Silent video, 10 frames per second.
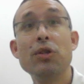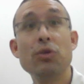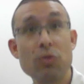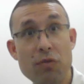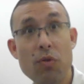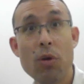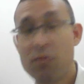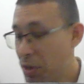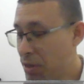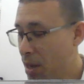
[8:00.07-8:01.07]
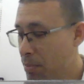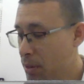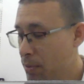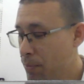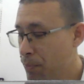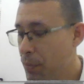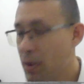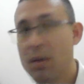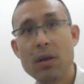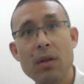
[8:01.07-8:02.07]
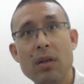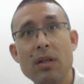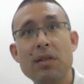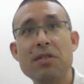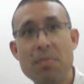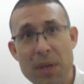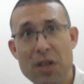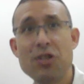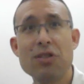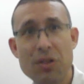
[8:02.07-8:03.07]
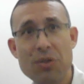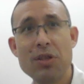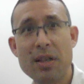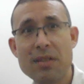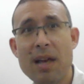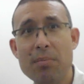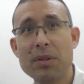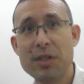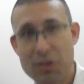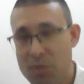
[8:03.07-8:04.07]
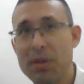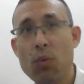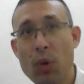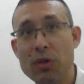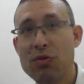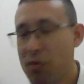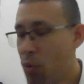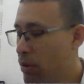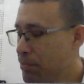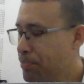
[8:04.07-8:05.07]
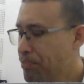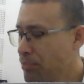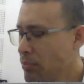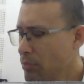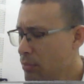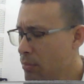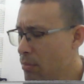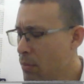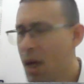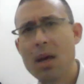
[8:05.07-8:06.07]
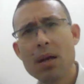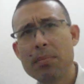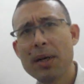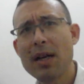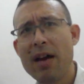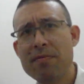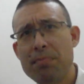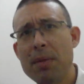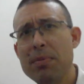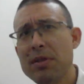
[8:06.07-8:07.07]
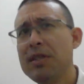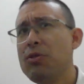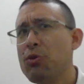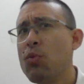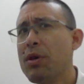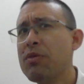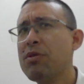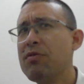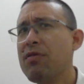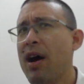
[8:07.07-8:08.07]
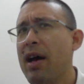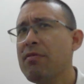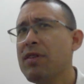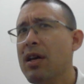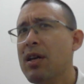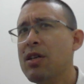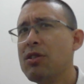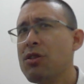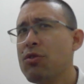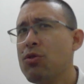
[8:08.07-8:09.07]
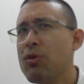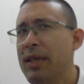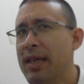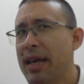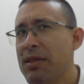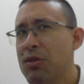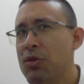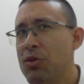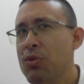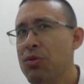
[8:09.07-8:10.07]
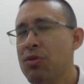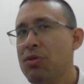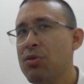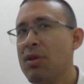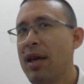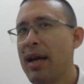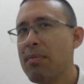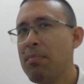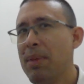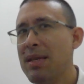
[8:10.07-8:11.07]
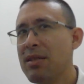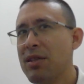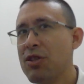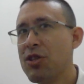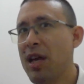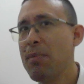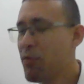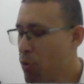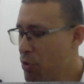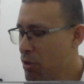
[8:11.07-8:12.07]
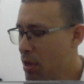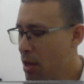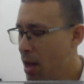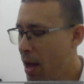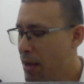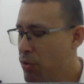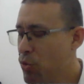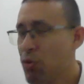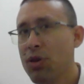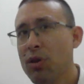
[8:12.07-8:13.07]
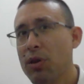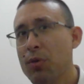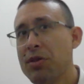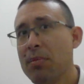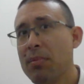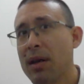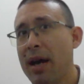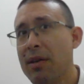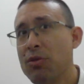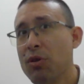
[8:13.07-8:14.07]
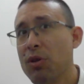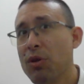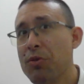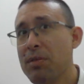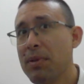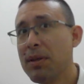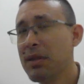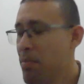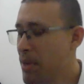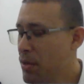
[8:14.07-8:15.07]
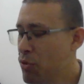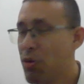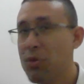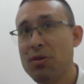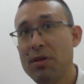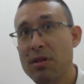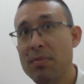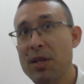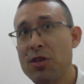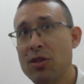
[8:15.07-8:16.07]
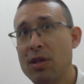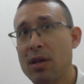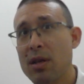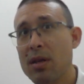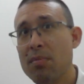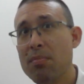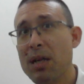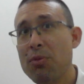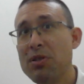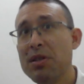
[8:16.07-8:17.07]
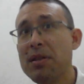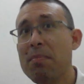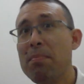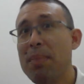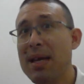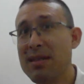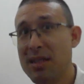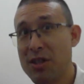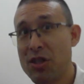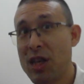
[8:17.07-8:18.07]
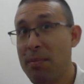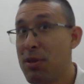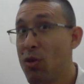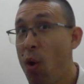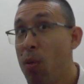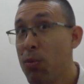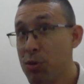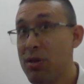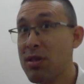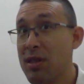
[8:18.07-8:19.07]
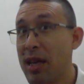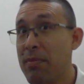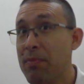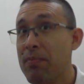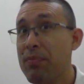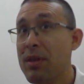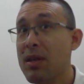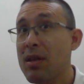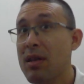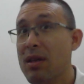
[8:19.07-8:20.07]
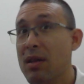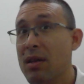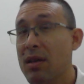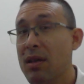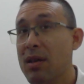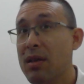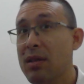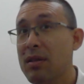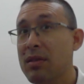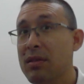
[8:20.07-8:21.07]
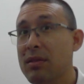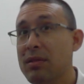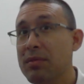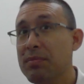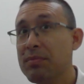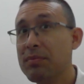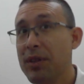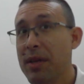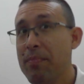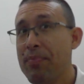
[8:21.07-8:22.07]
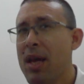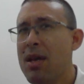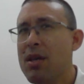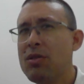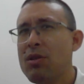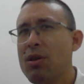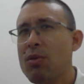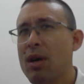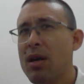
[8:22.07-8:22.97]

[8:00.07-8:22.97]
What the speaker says: 2, 4. For example, diminished is a good example. It could be 1, 2, 4. But I've purposely used 1, 3, 5 just to get used to that basic shape. Of course, I had to close up a little bit to go to the diminished, but it was still the basic shape. It's almost the same. Okay, so